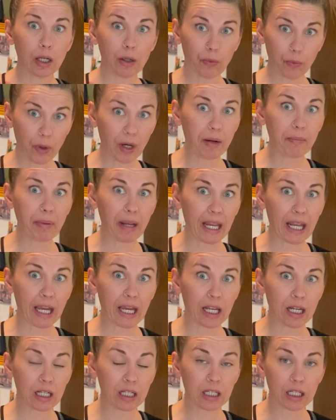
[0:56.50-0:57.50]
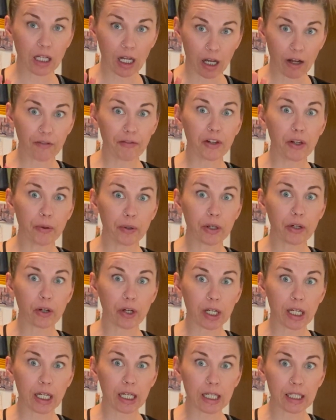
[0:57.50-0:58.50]
one pan, a few
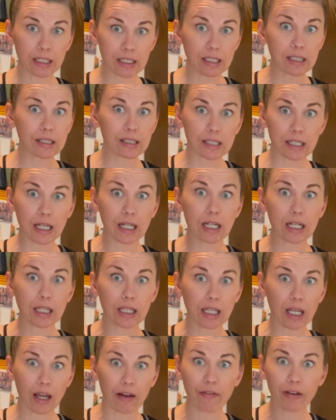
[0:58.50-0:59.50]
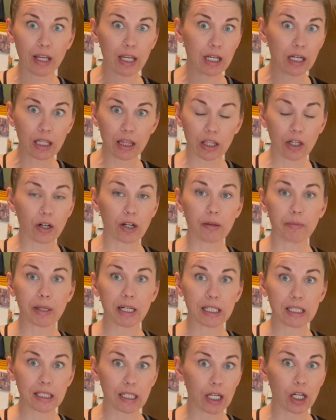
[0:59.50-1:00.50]
ingredients, stick it in the oven, 30
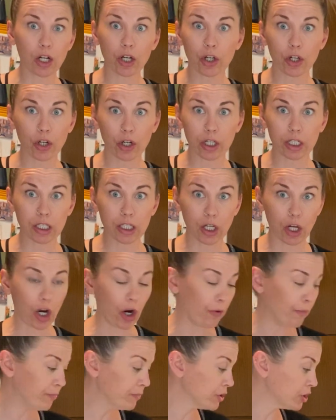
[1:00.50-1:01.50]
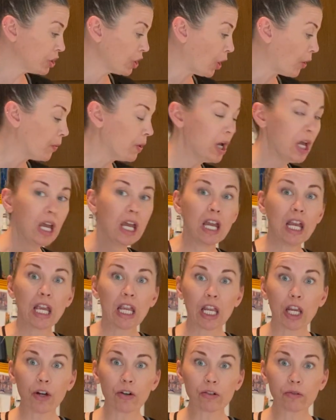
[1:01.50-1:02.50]
minutes later, you're good to go. So
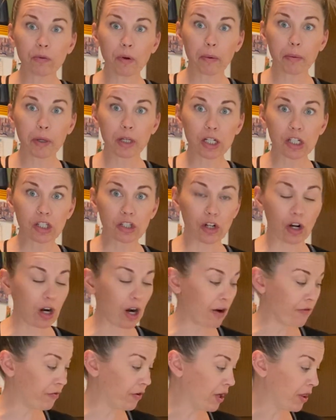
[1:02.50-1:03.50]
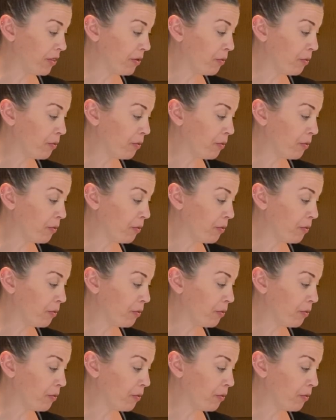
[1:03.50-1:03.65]
here's what we're gonna start off with.